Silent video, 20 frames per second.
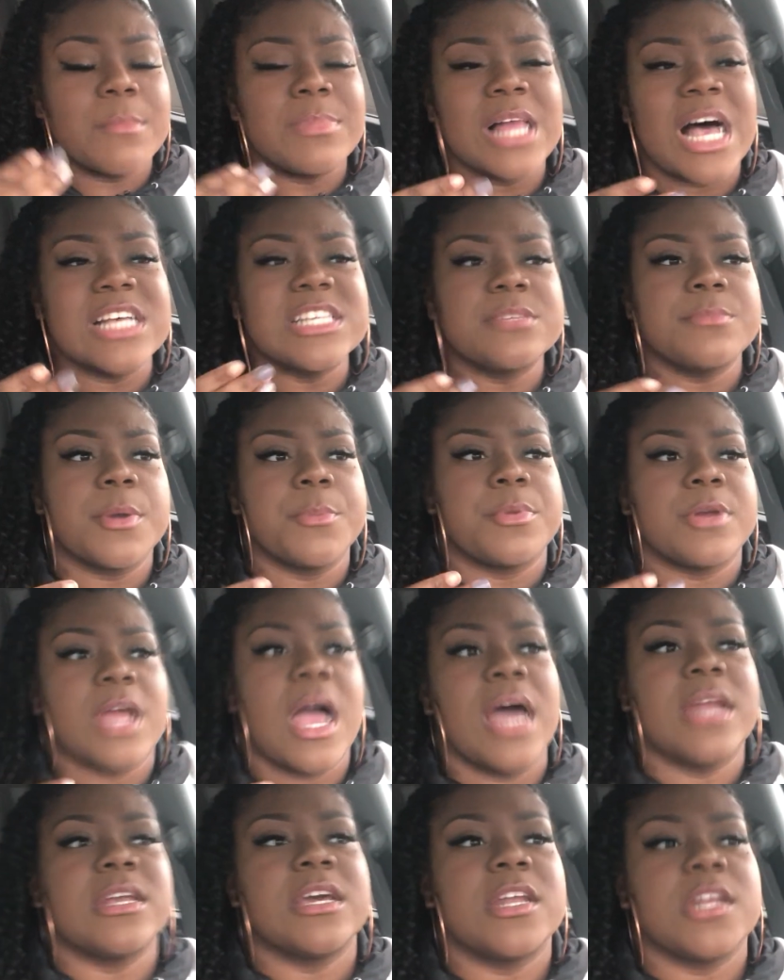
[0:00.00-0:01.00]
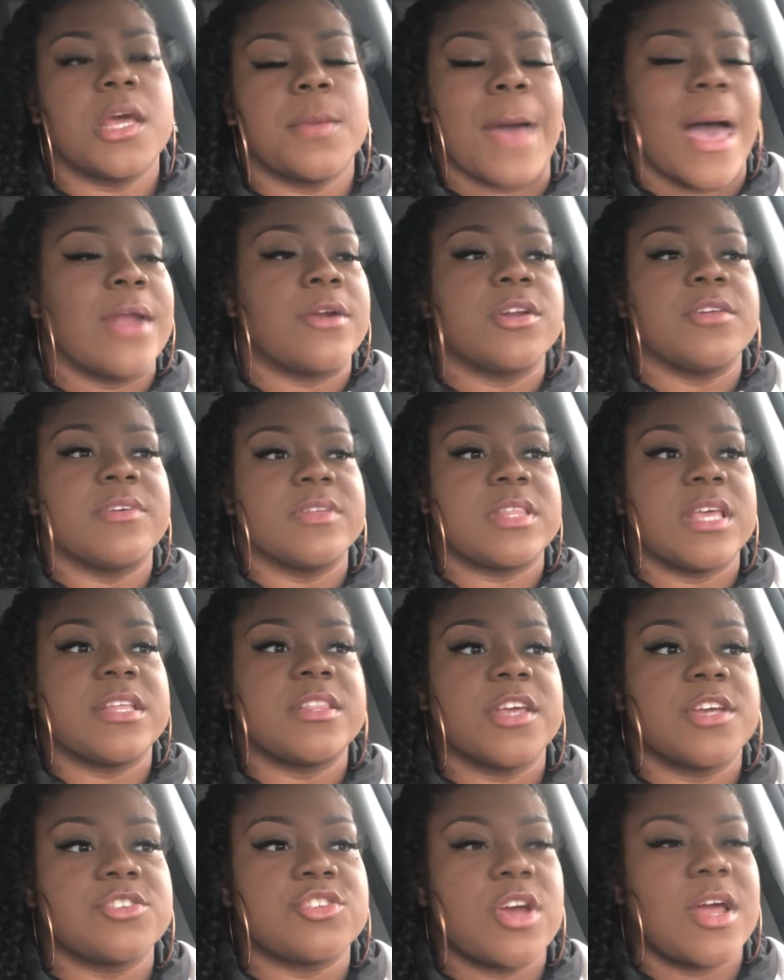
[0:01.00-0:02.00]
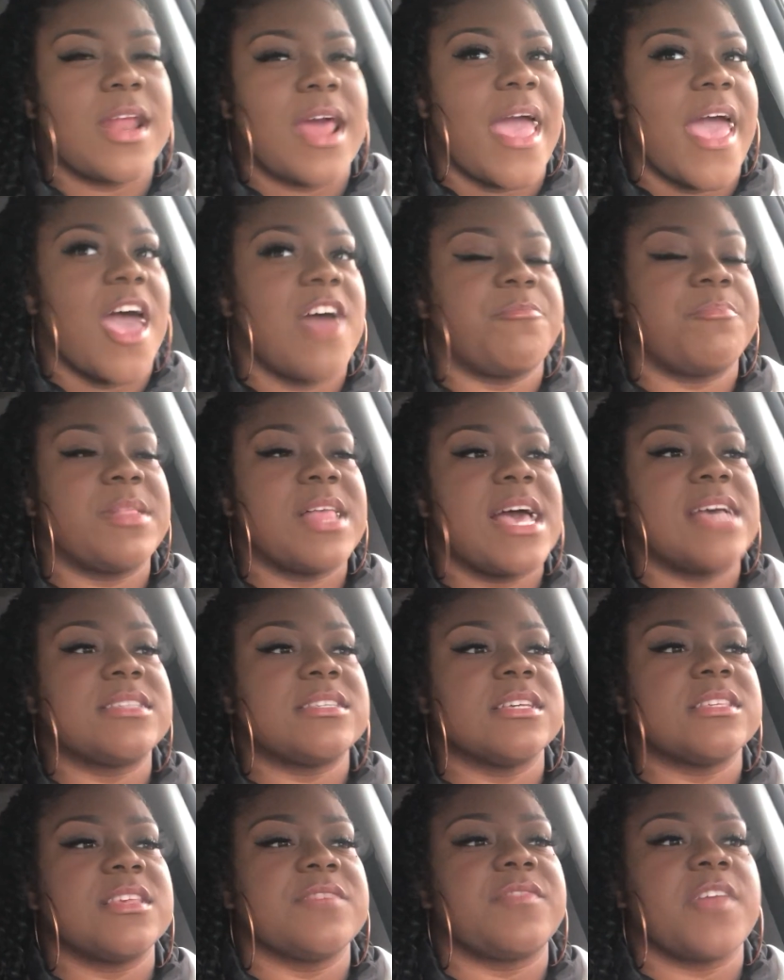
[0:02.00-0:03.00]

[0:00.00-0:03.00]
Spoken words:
Blossom and Brianna and them, I don't even think they're trying to have plastics.